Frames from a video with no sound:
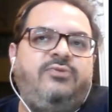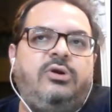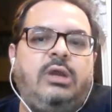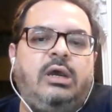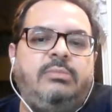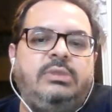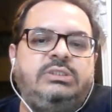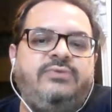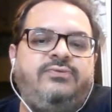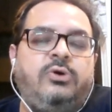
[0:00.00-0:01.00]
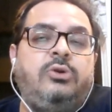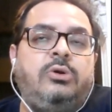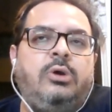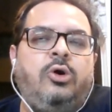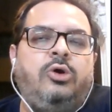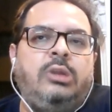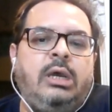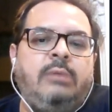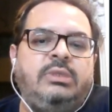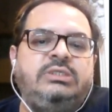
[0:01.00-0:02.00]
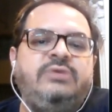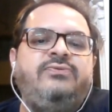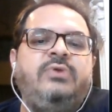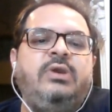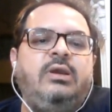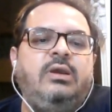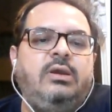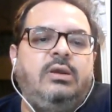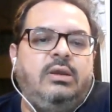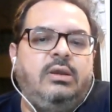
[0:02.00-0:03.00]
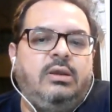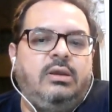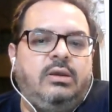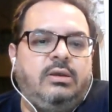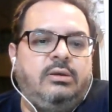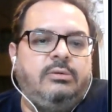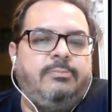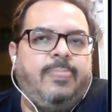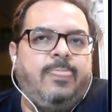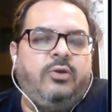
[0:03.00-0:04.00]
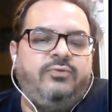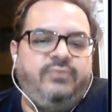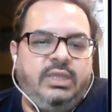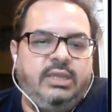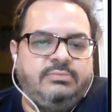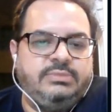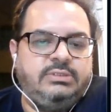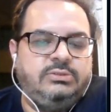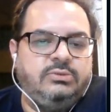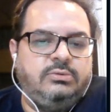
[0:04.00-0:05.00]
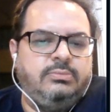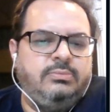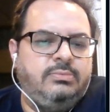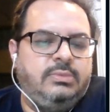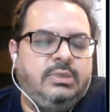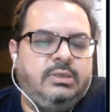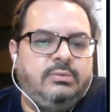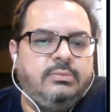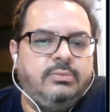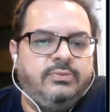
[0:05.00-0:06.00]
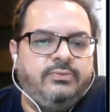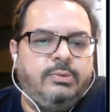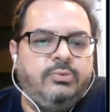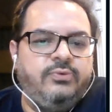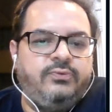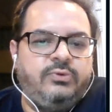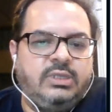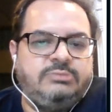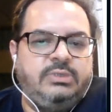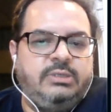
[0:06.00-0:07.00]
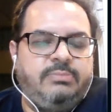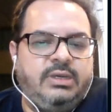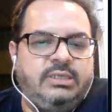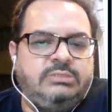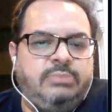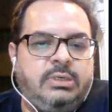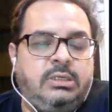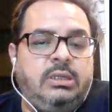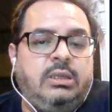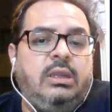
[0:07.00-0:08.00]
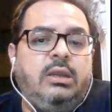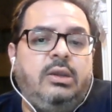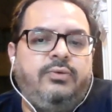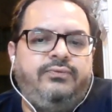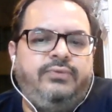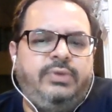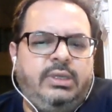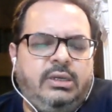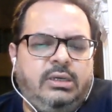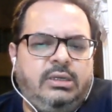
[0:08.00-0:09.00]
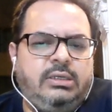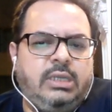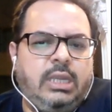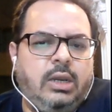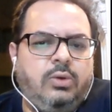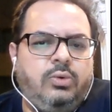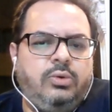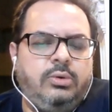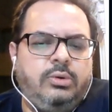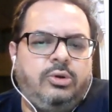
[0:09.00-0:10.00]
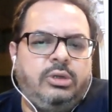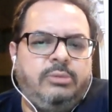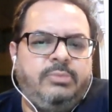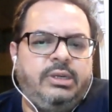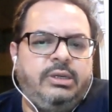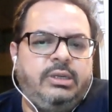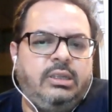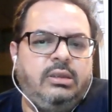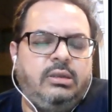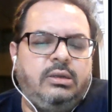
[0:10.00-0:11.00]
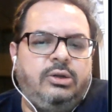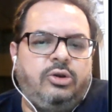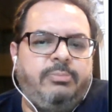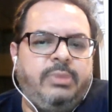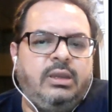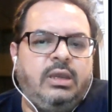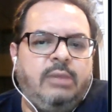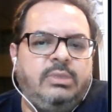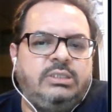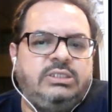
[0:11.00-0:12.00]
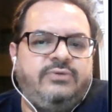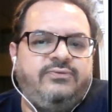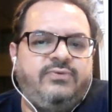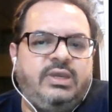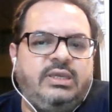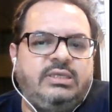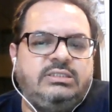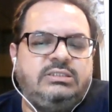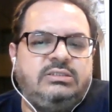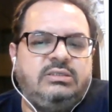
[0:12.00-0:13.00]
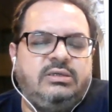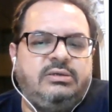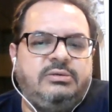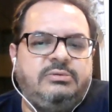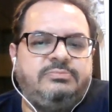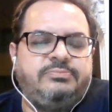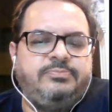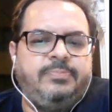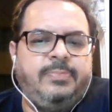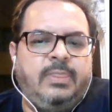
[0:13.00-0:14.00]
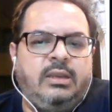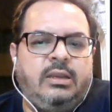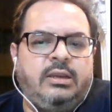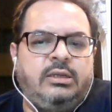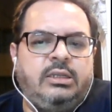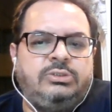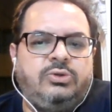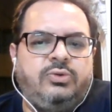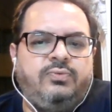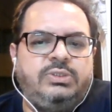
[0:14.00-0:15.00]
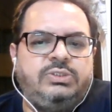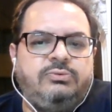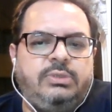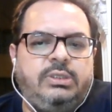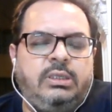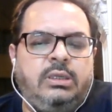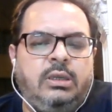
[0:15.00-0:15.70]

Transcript: for ARMHF or on ARMHF on VMs. So we moved to Raspberry Pis, but we are now contemplating dropping ARMHF as an architecture on which we